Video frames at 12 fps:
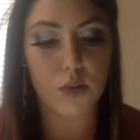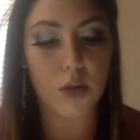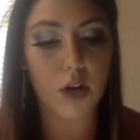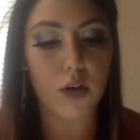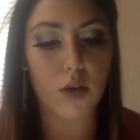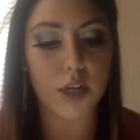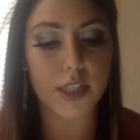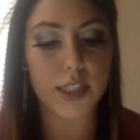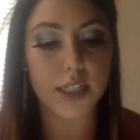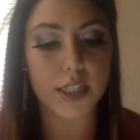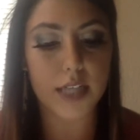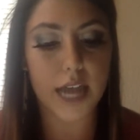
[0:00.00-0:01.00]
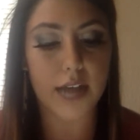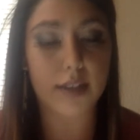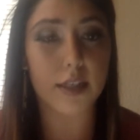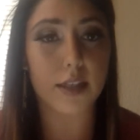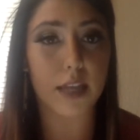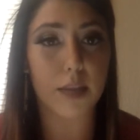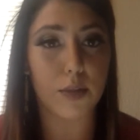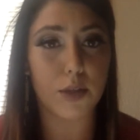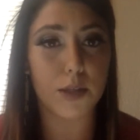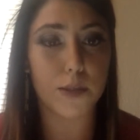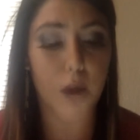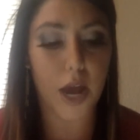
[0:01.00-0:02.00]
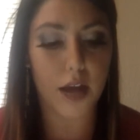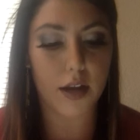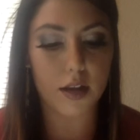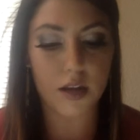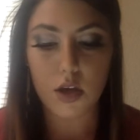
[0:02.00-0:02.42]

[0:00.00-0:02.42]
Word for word: we are going to see attacks on labor spread.